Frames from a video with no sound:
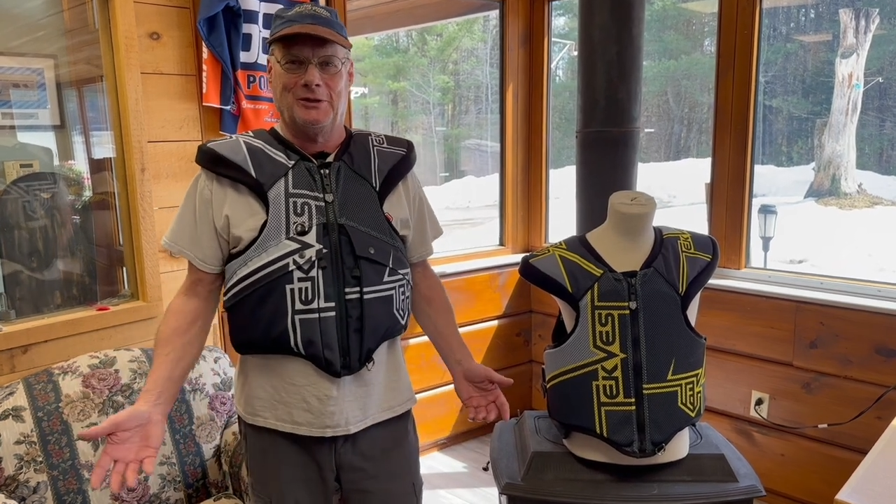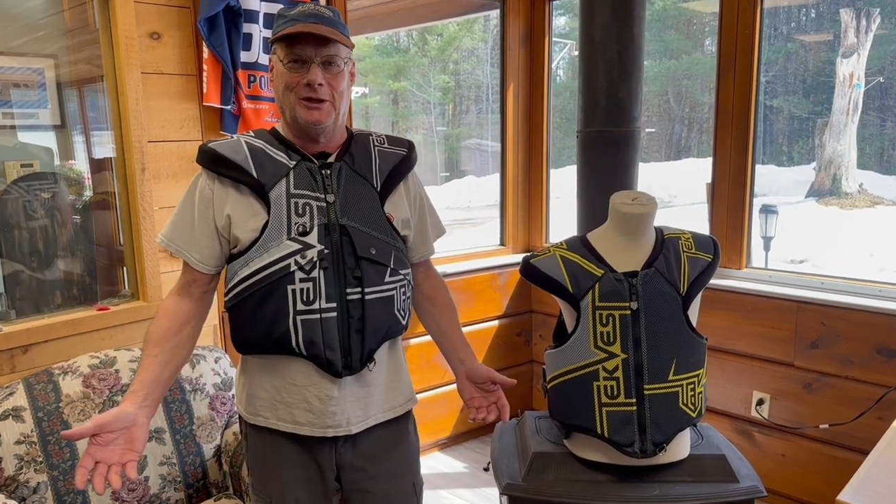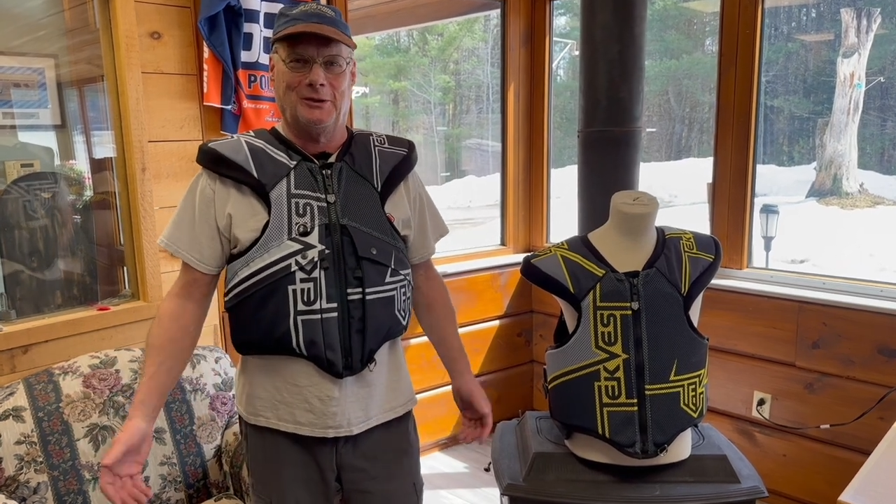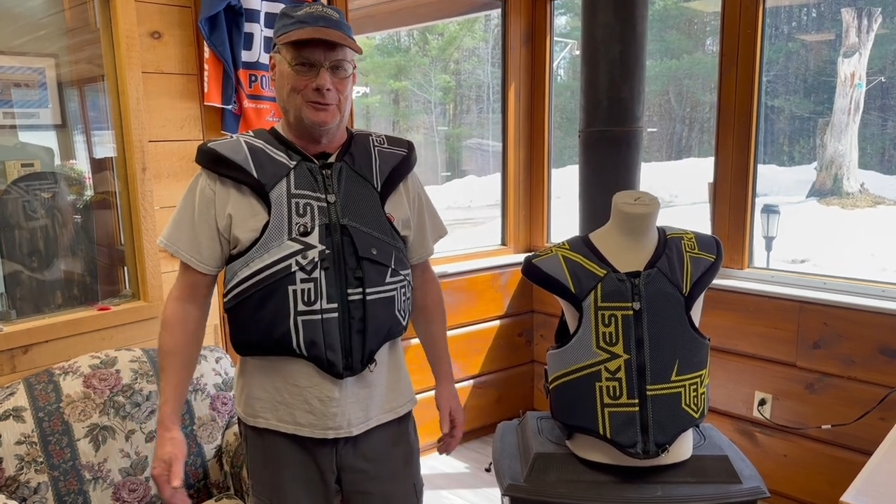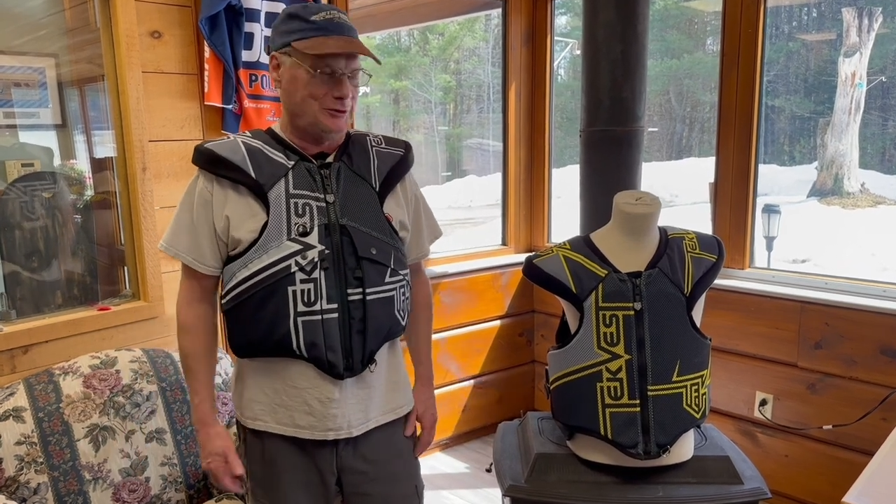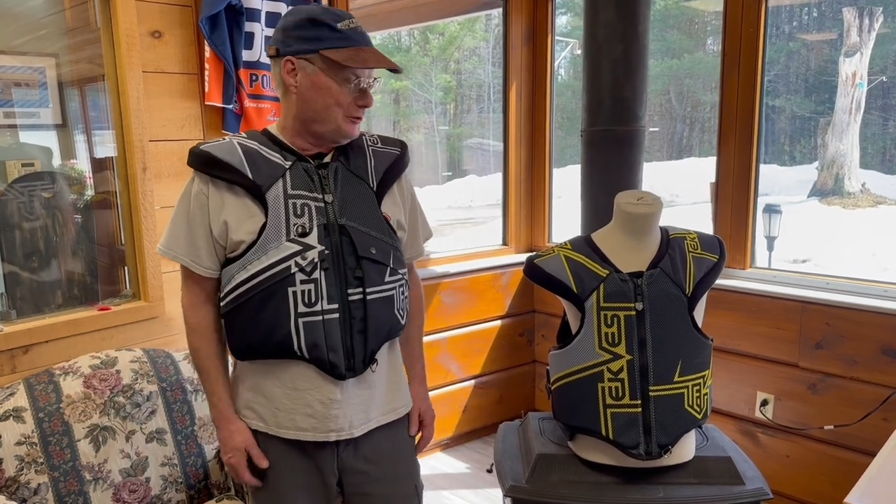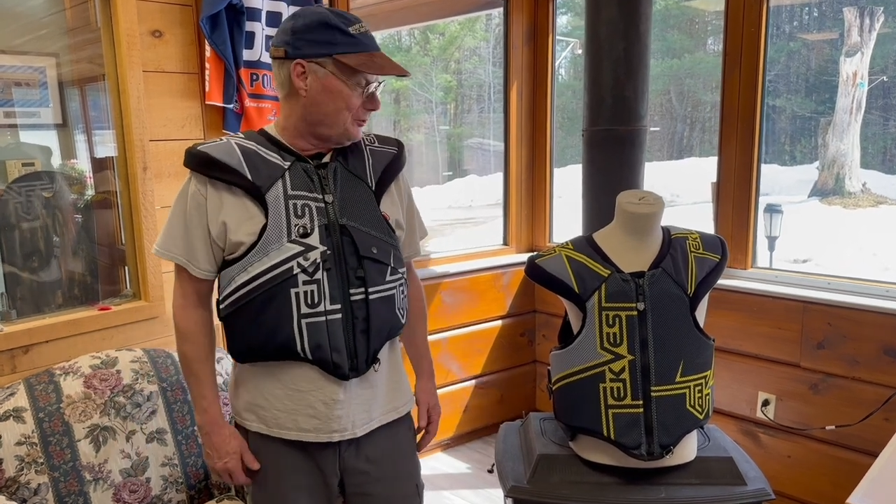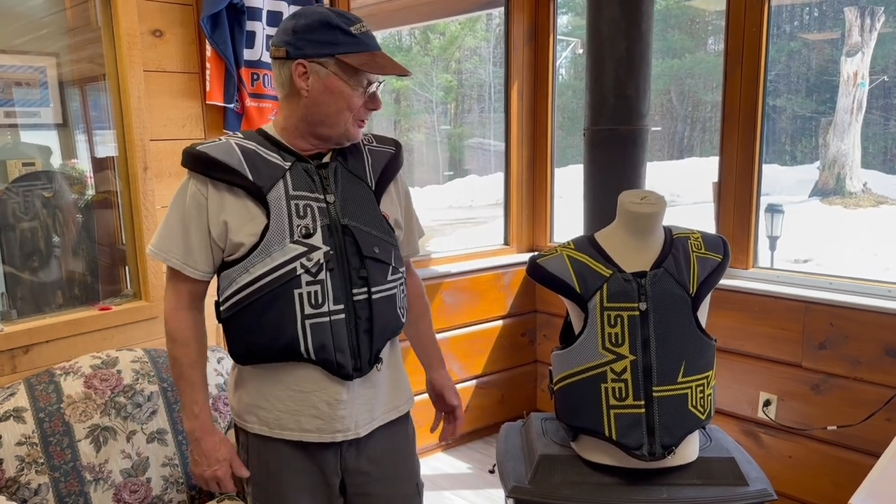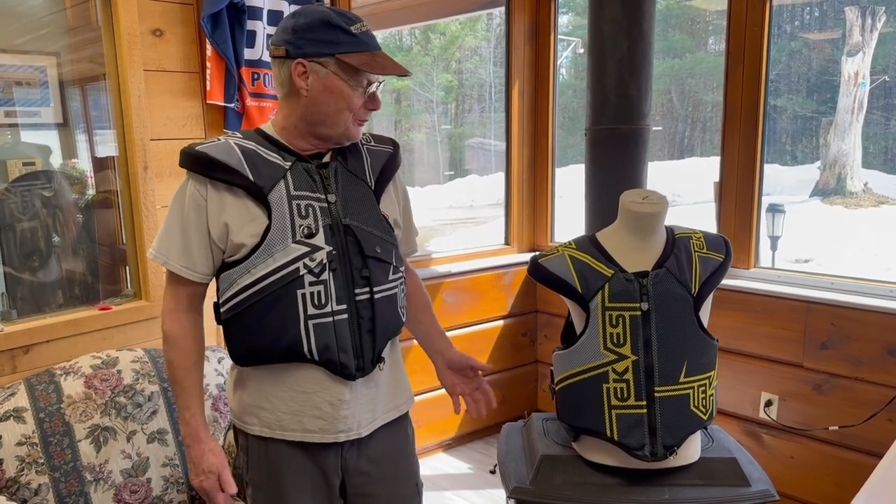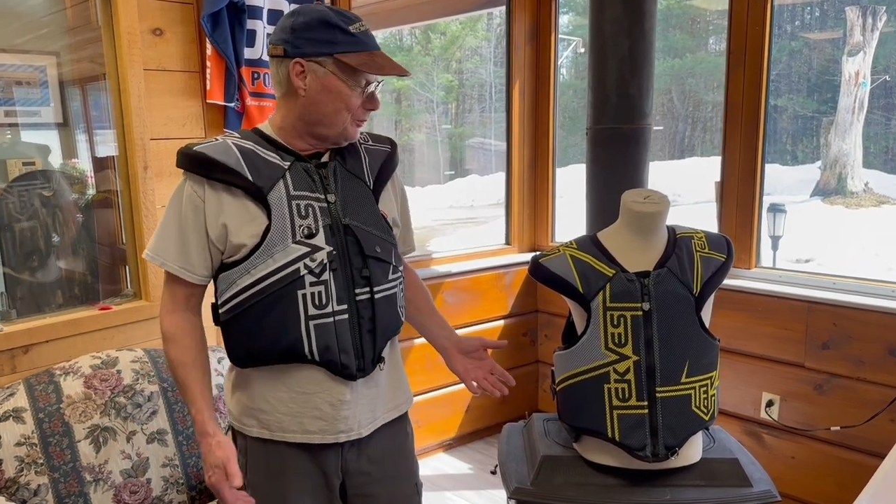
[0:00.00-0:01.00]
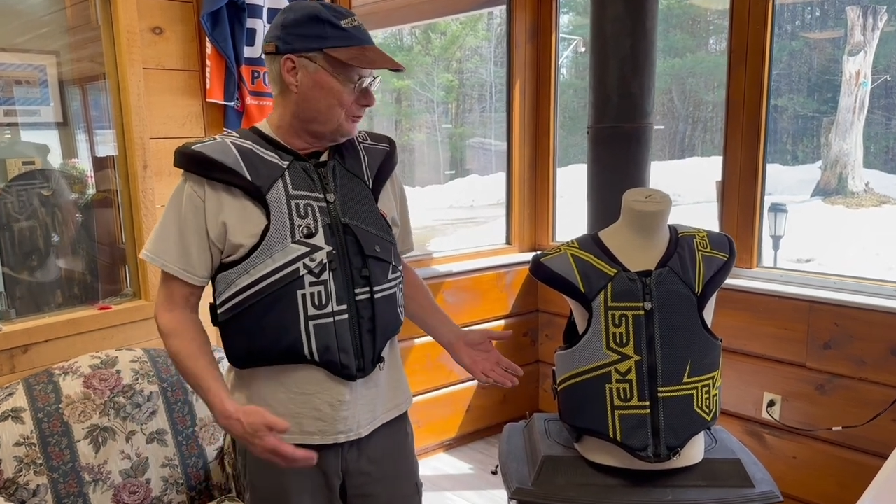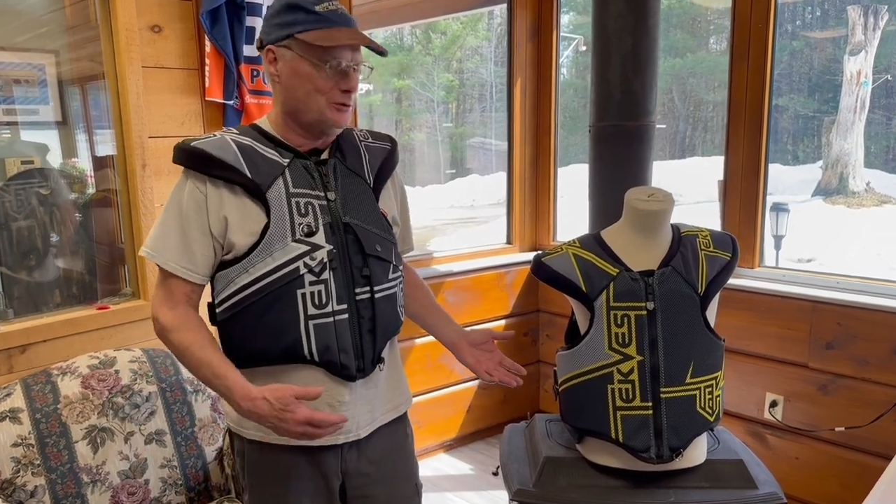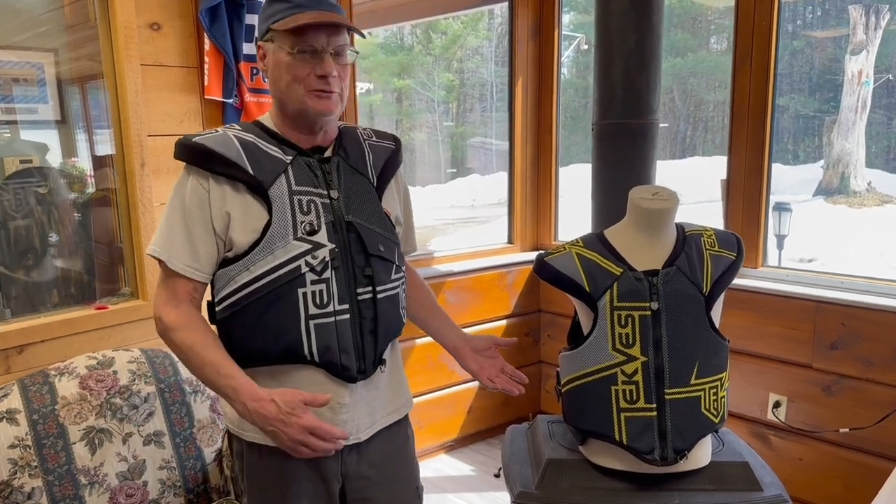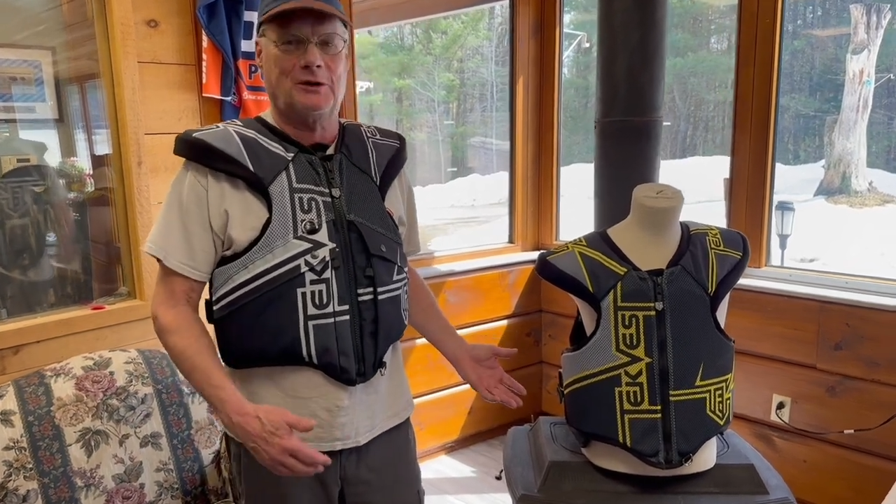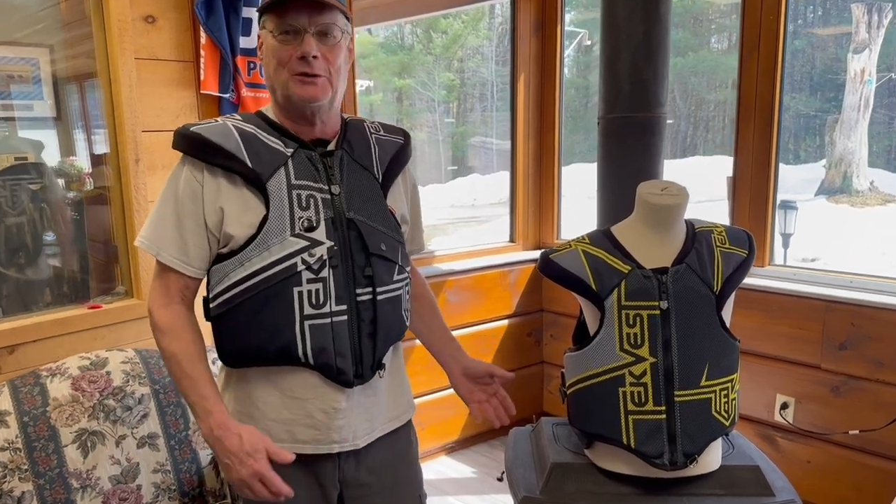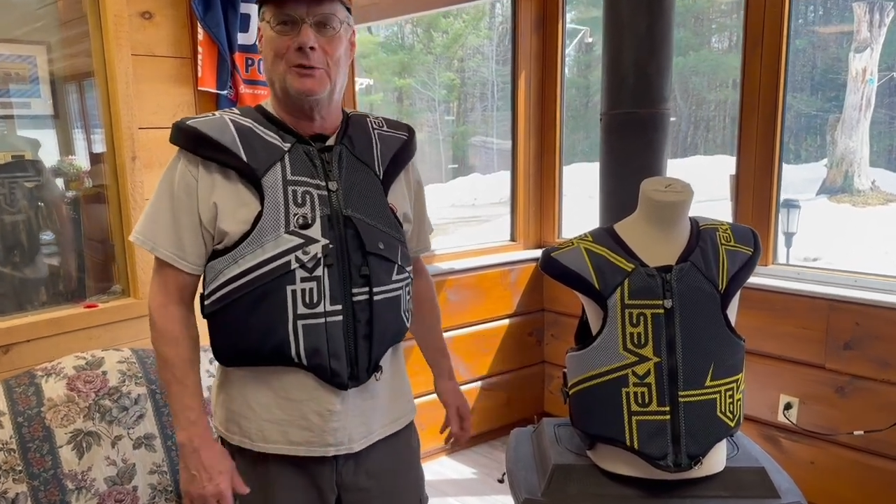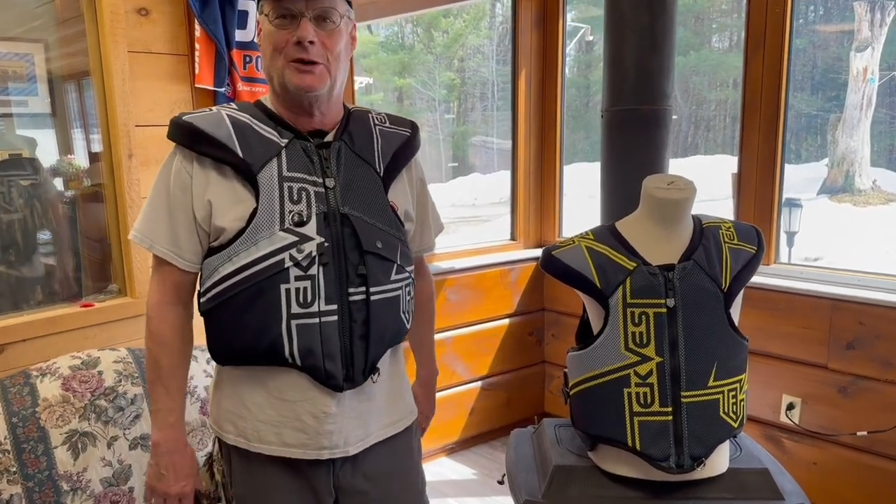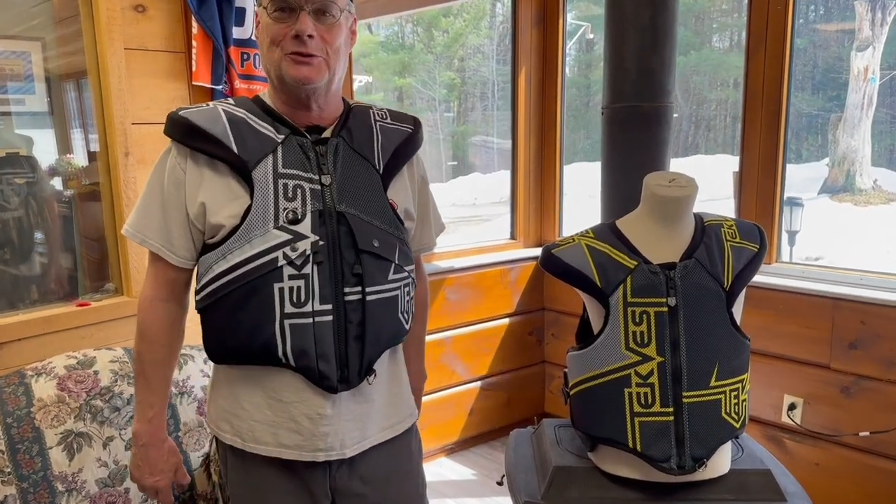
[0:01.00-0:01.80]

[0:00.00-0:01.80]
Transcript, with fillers: Today I'm going to talk about two of our, our